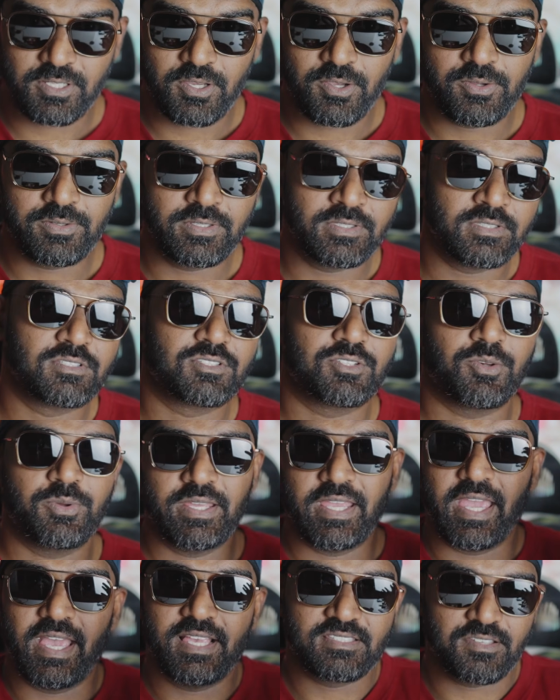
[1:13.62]
on
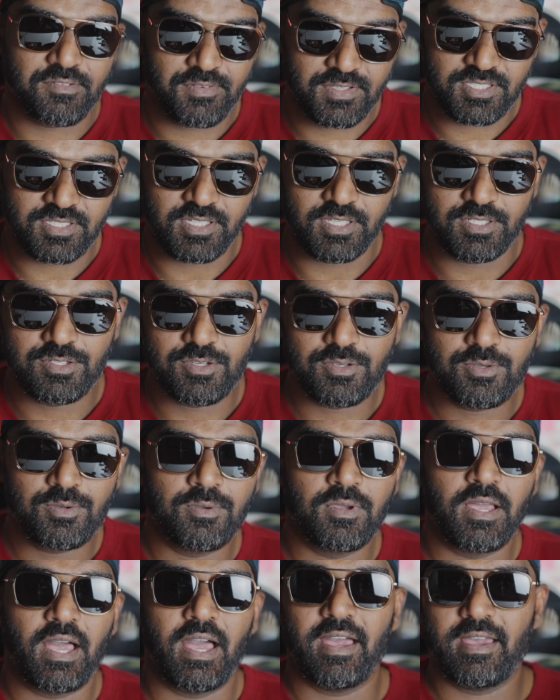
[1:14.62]
Sony A7C
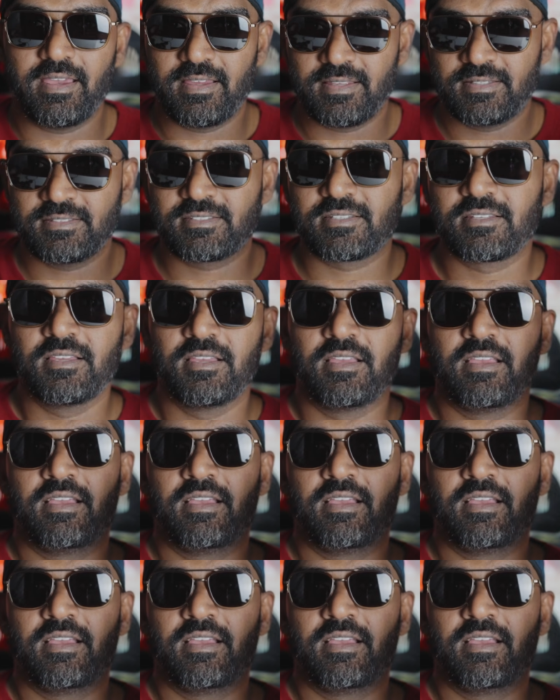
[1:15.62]
II and